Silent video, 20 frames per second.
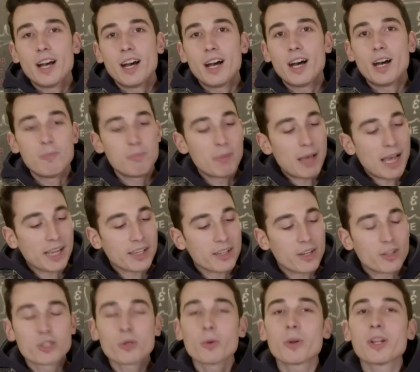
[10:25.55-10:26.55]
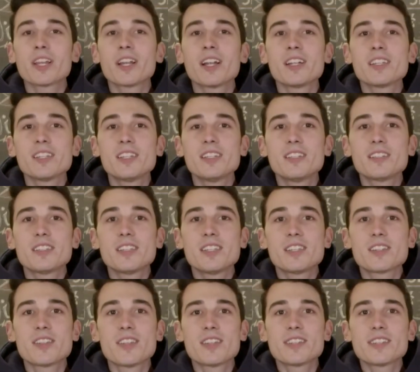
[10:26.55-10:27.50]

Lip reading: Back in our 2019 season,